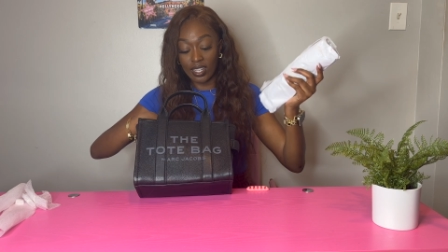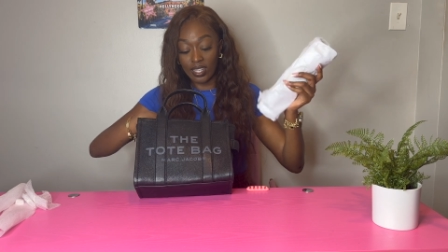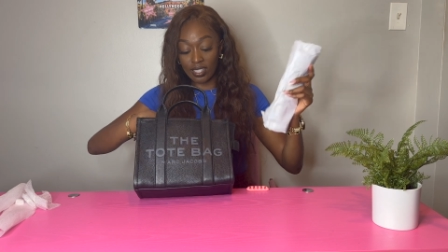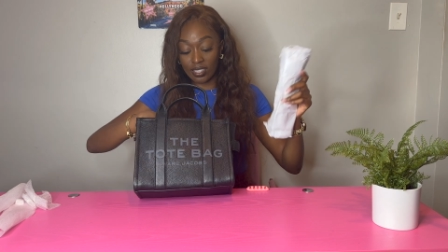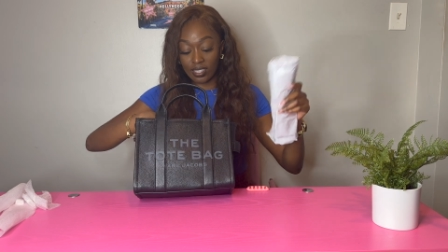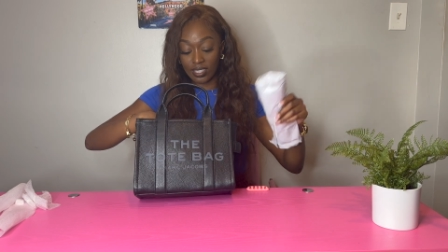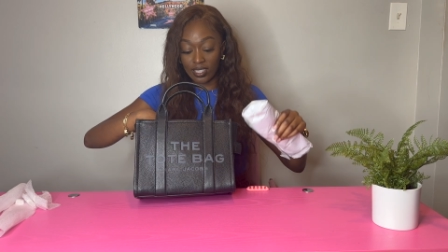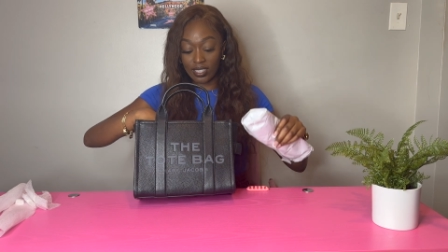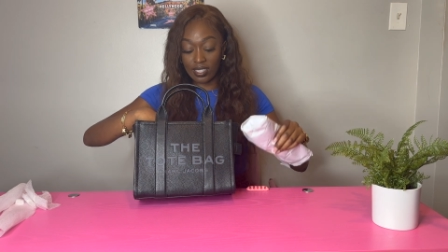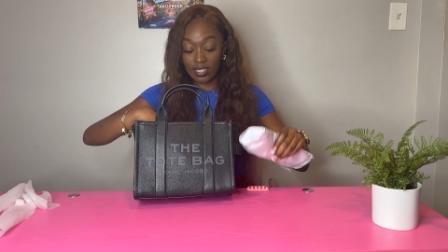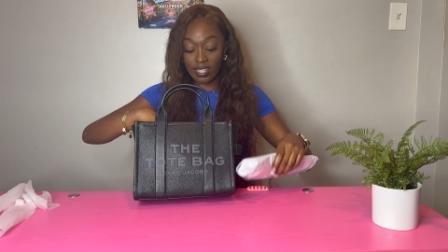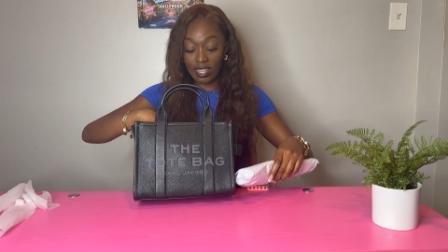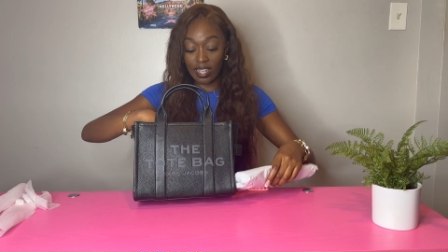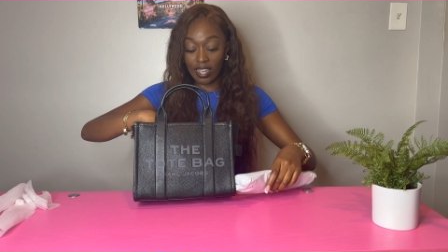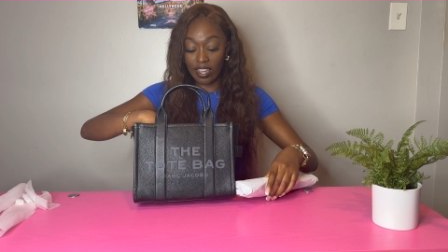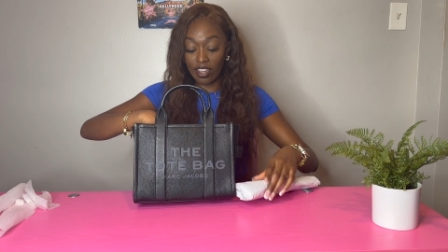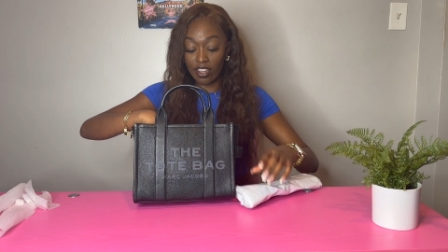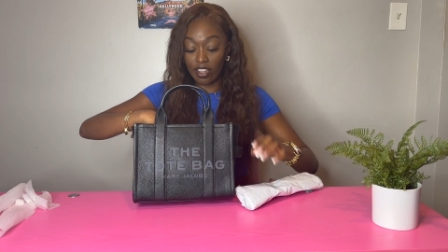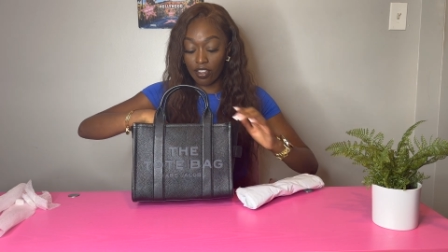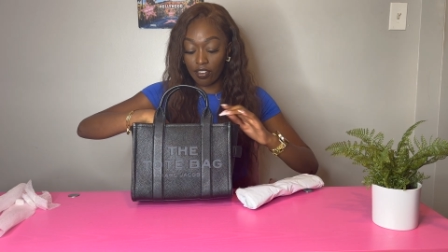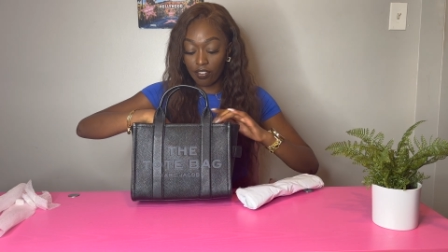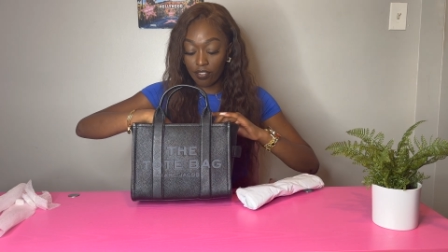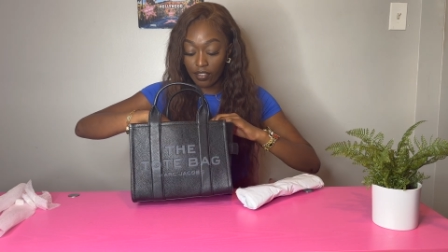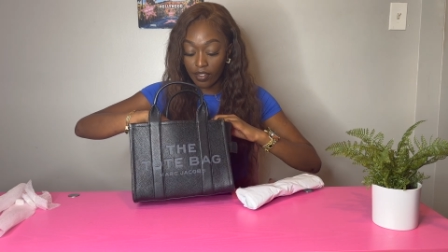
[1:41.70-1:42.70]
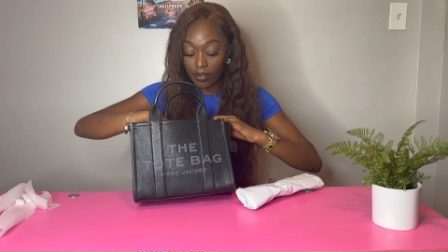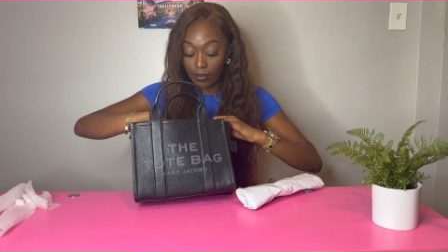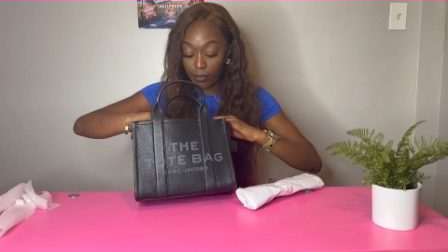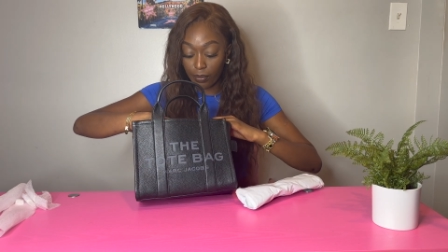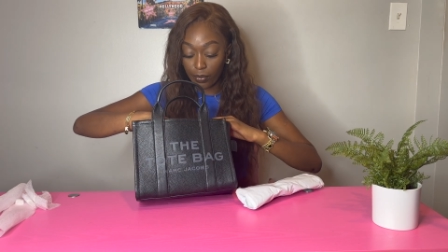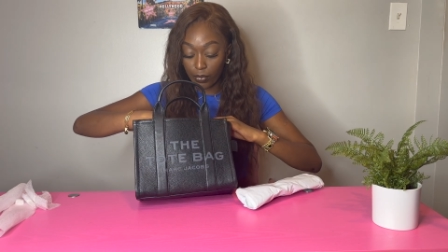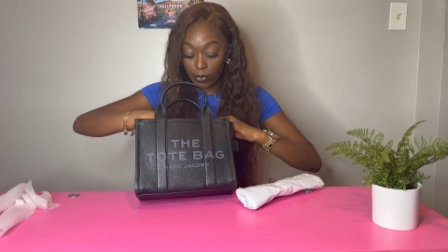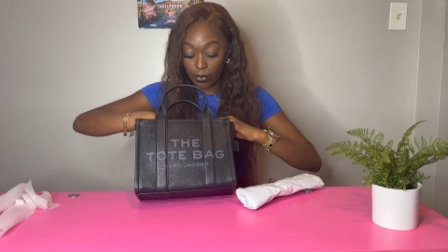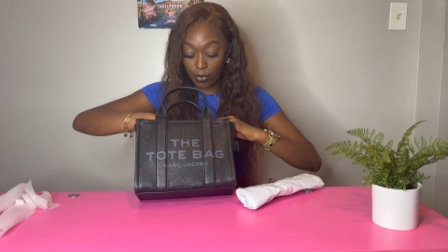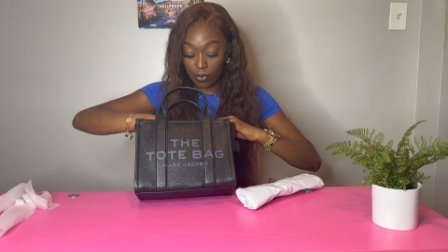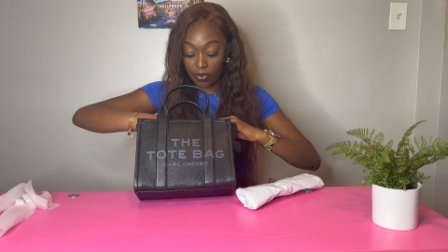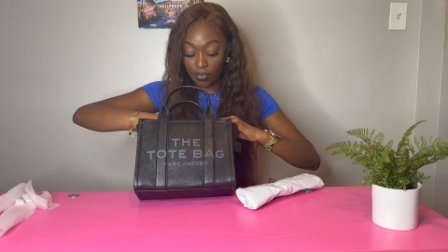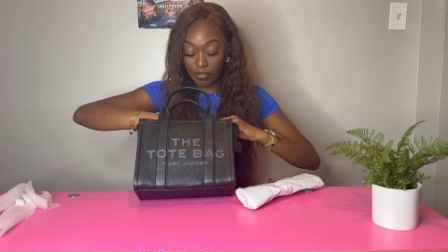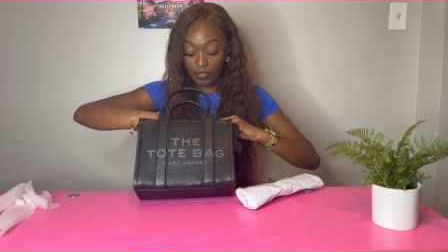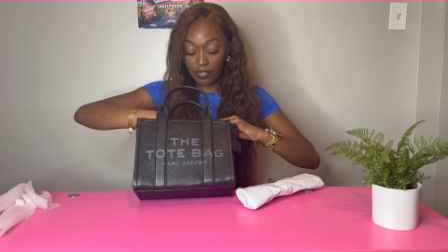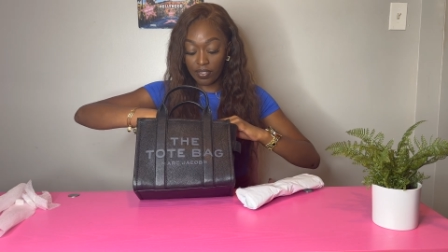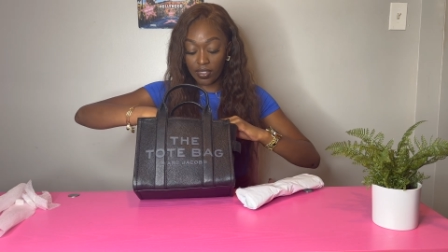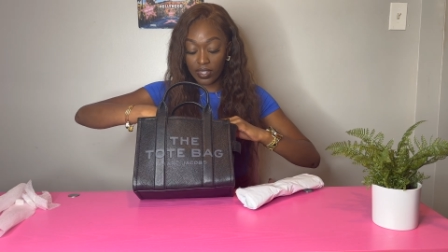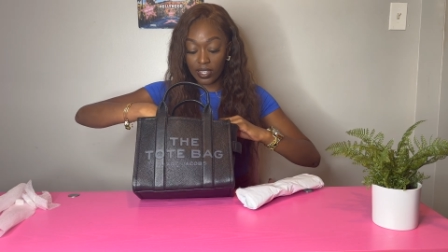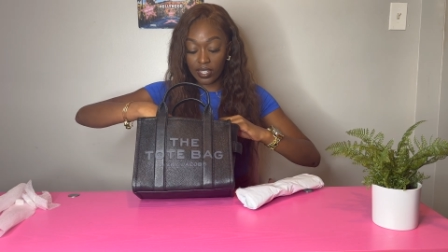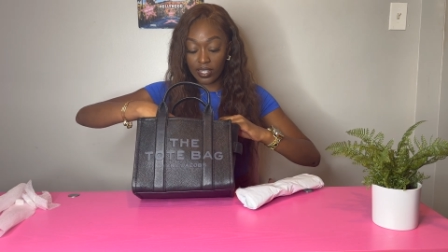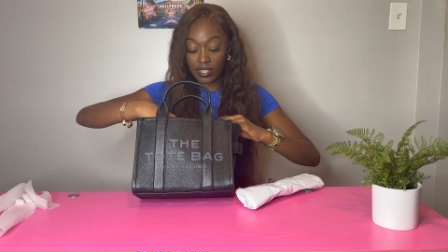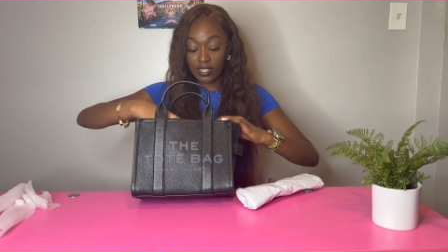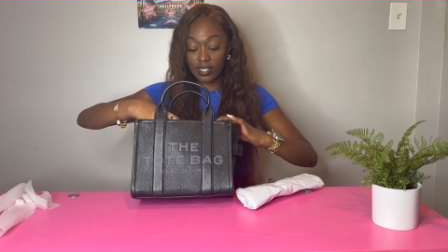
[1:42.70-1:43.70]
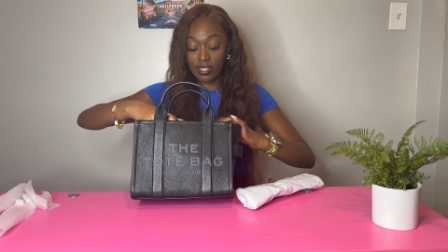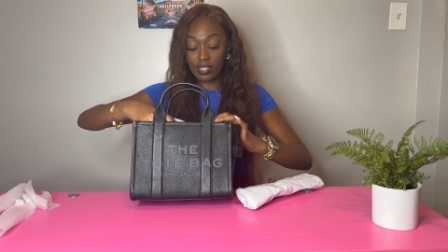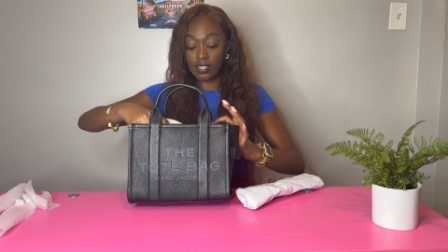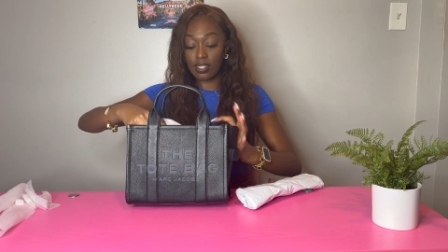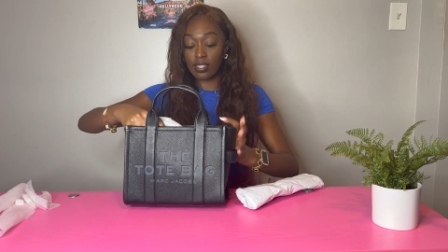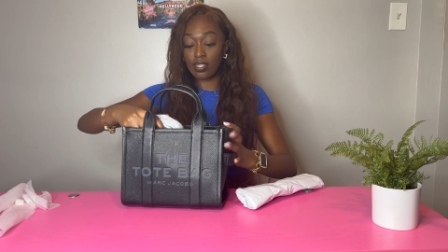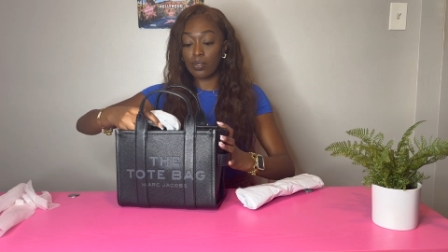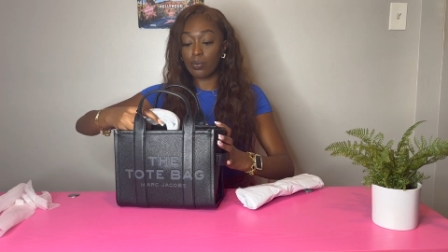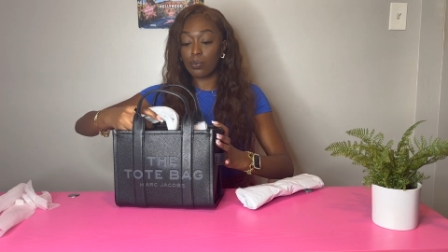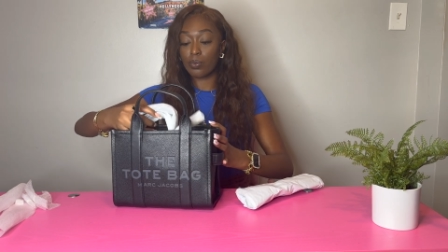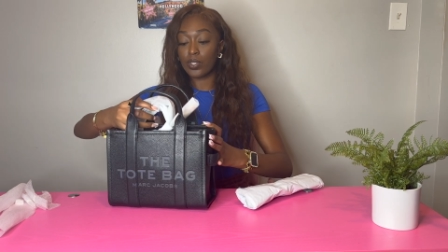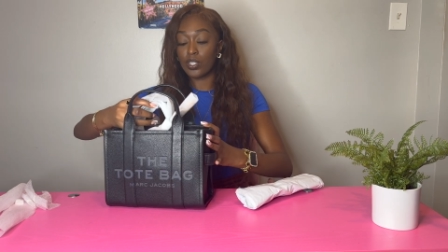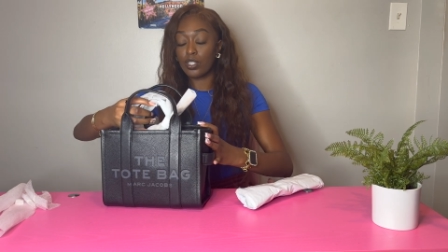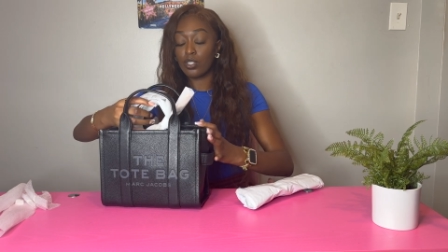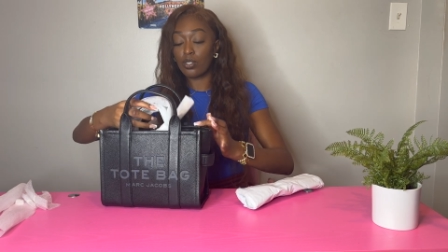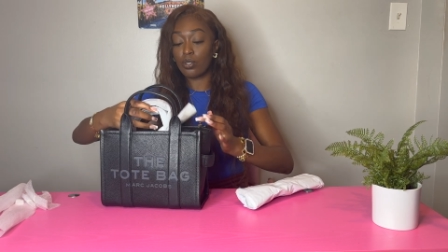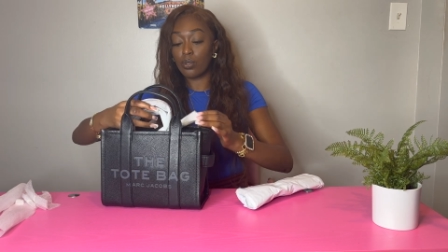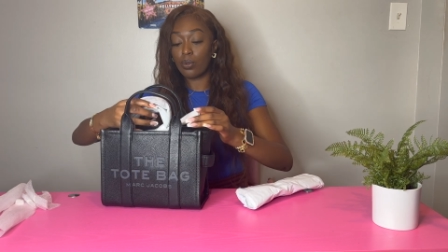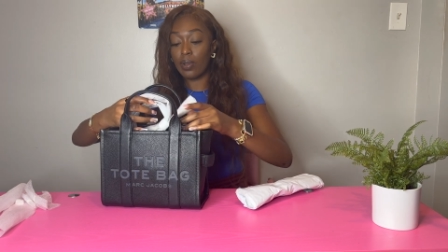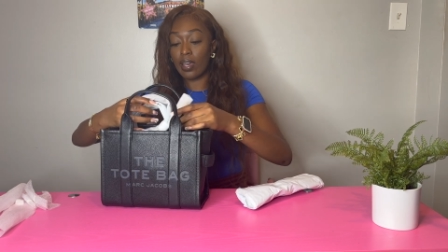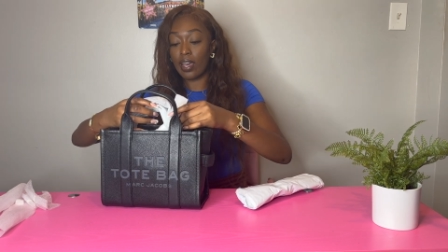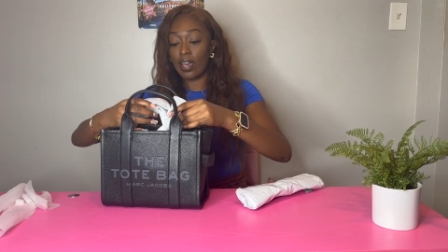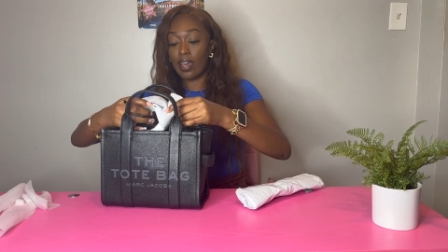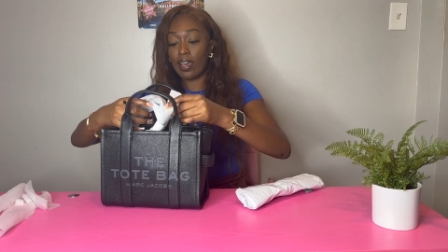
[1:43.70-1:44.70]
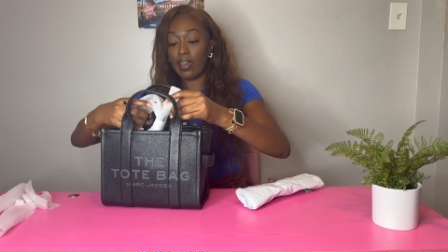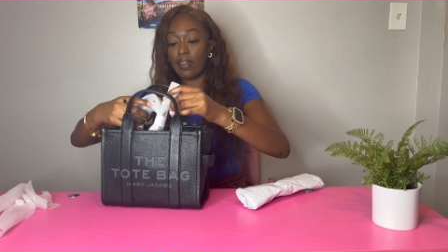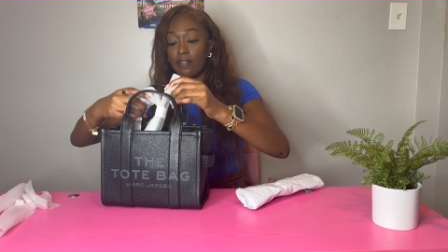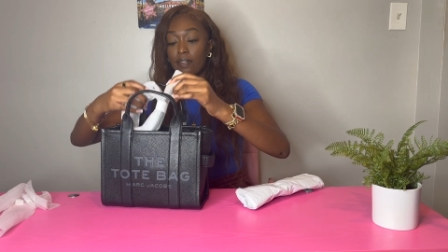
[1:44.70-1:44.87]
just have more of this. We do have